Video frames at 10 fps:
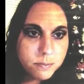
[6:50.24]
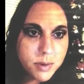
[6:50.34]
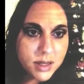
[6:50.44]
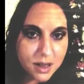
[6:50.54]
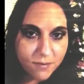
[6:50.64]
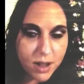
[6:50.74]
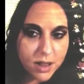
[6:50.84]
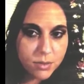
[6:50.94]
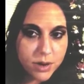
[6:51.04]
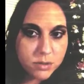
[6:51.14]
Because I
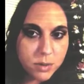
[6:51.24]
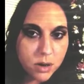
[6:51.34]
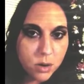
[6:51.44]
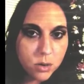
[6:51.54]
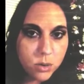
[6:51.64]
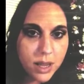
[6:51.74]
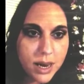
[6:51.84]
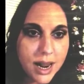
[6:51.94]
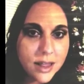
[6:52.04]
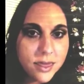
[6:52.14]
finally reached my goal,
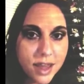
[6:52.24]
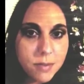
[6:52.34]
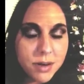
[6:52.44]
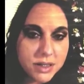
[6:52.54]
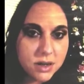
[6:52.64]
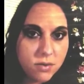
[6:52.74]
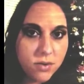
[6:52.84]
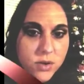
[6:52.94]
and I can thank myself for